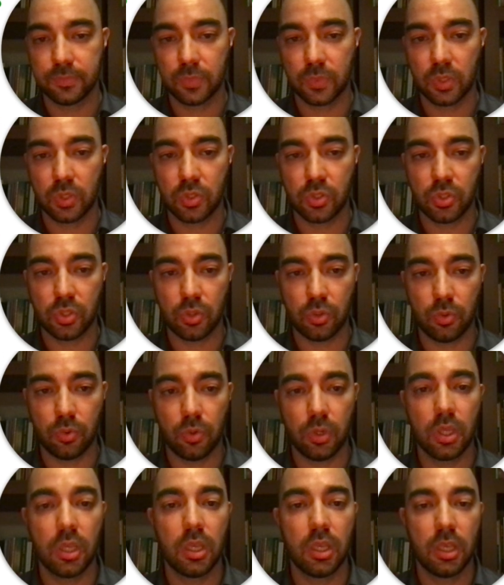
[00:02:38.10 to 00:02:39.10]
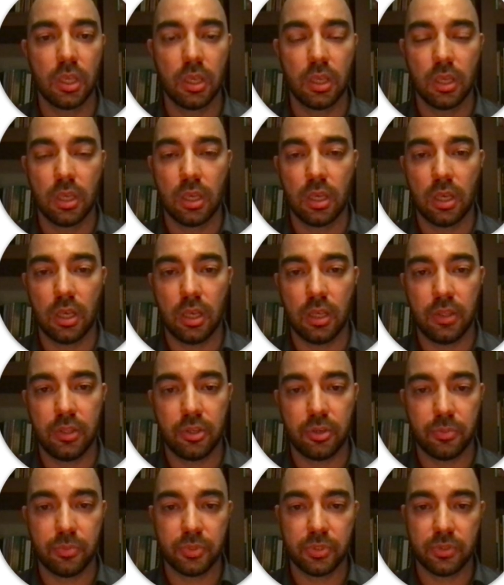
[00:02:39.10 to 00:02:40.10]
So in
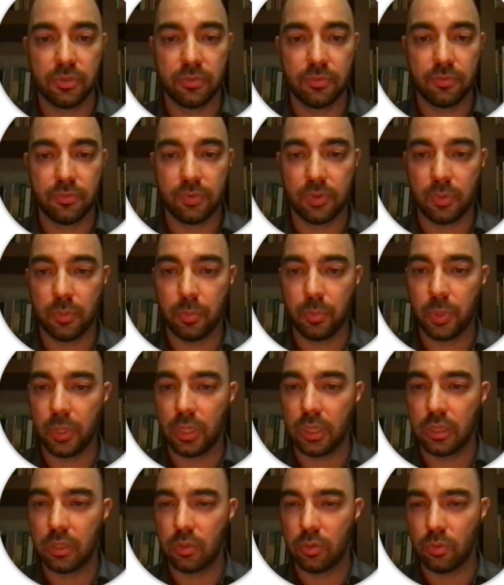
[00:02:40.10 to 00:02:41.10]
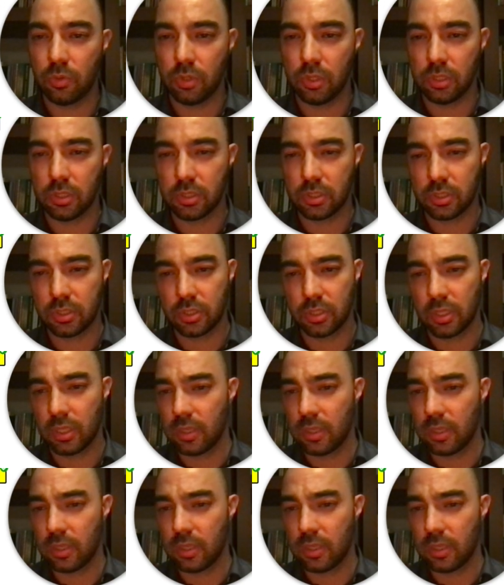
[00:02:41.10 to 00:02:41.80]
terms of build tools,